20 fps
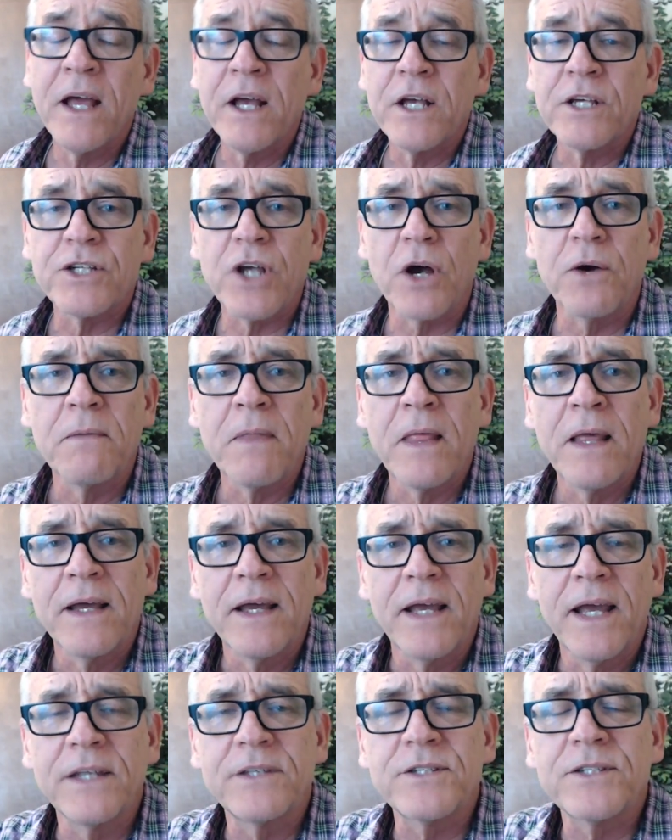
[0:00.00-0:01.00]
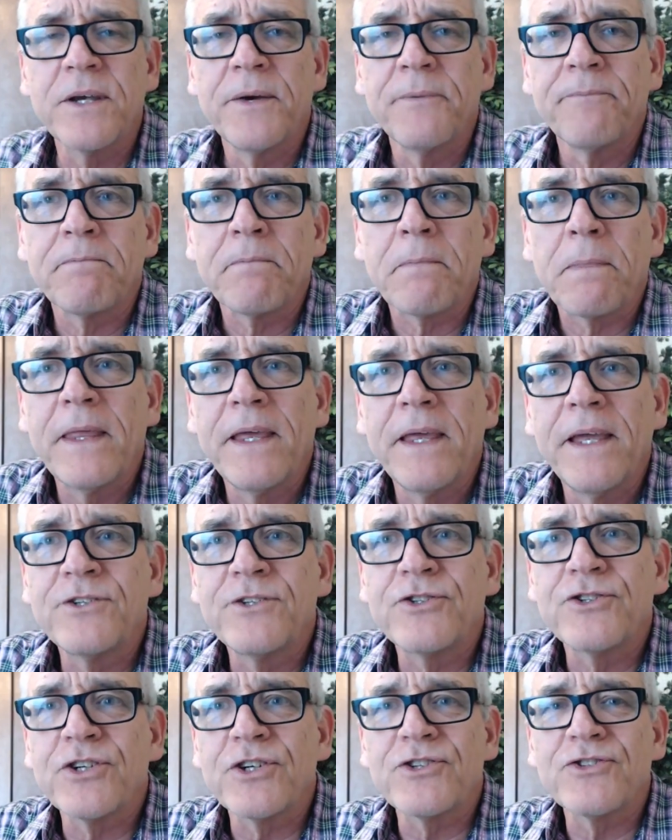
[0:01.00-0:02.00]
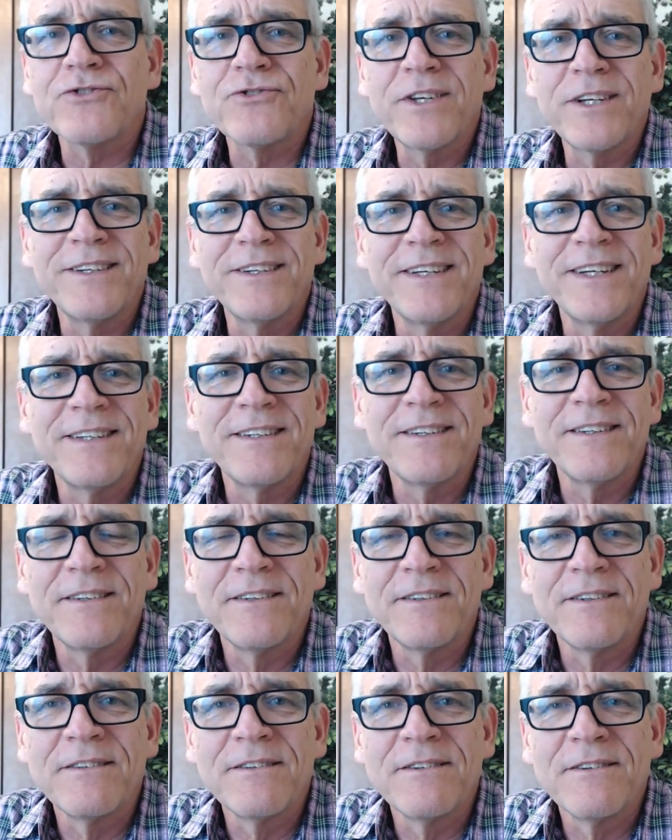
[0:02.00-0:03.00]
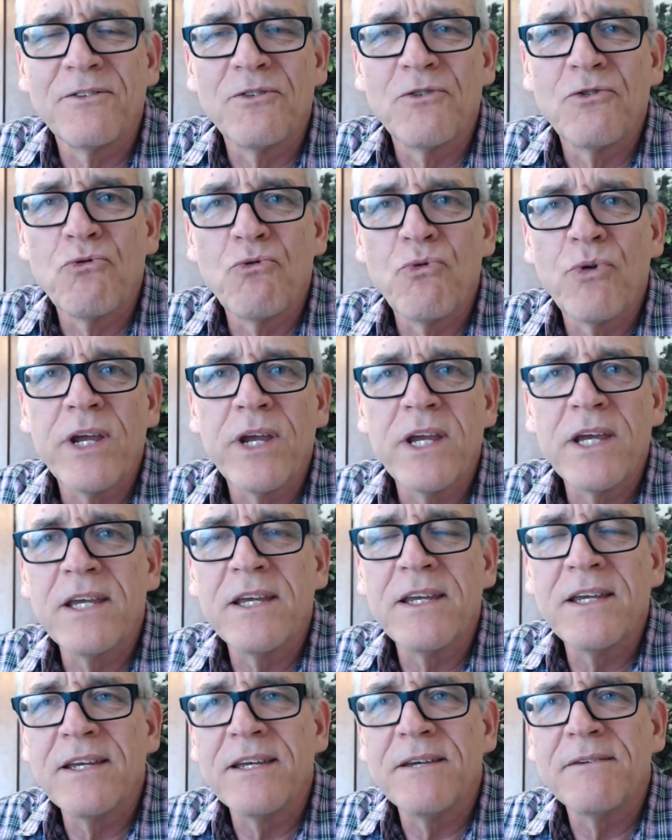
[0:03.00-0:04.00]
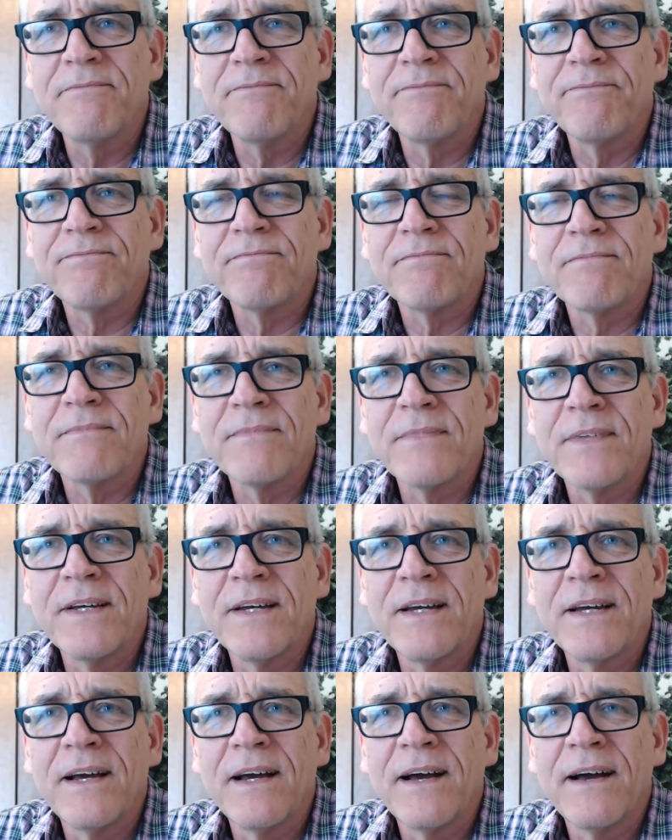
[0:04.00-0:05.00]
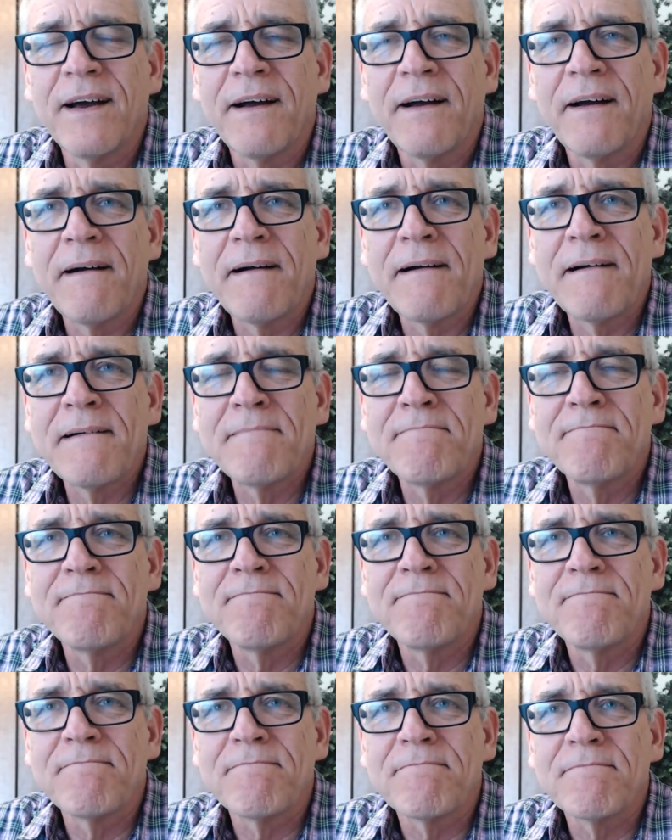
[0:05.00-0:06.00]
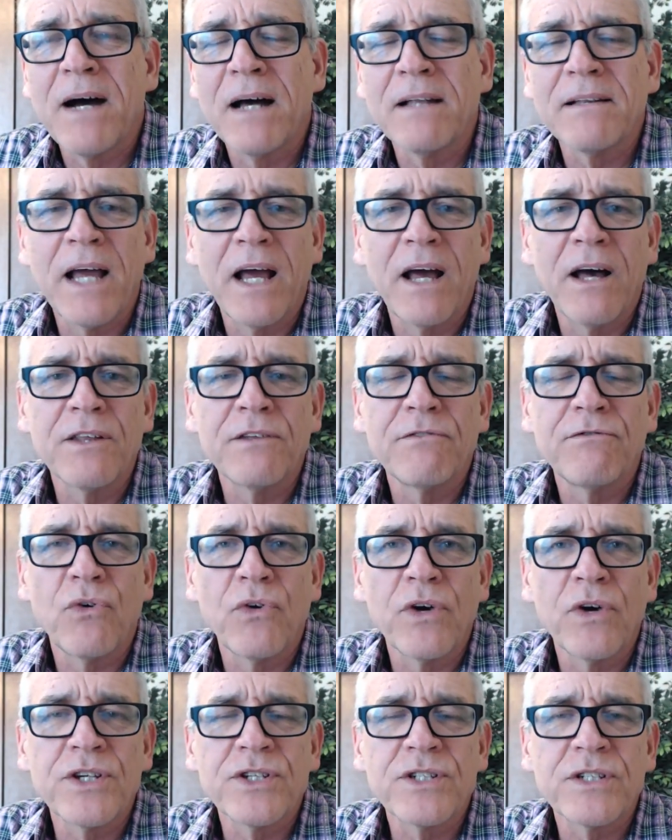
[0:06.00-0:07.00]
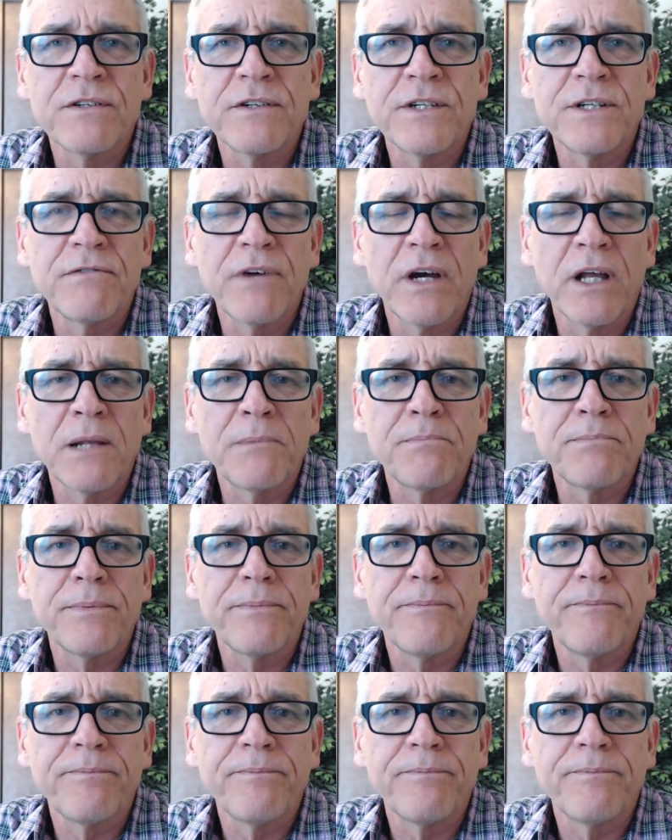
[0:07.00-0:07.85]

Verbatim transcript: So it's it's just that it we um, allow the voice to develop